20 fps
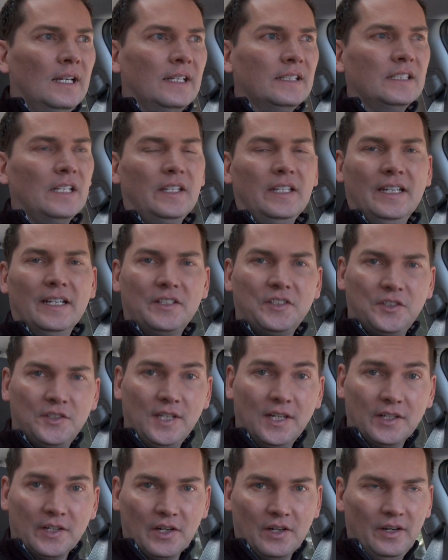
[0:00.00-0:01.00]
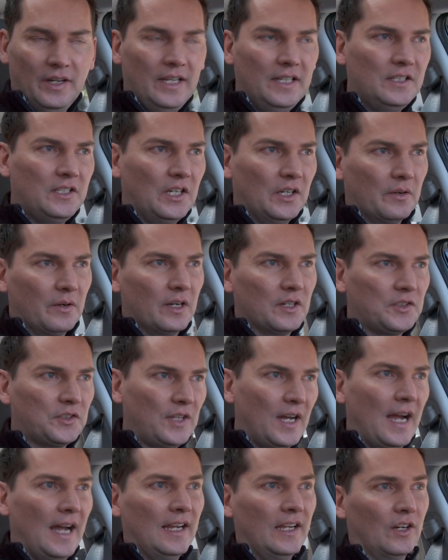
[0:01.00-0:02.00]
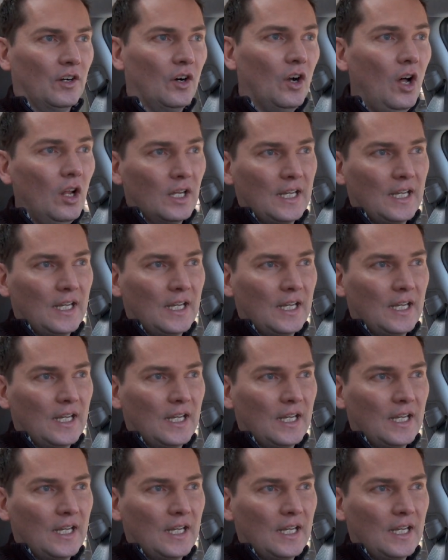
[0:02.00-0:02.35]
Now the exterior and interior styling are all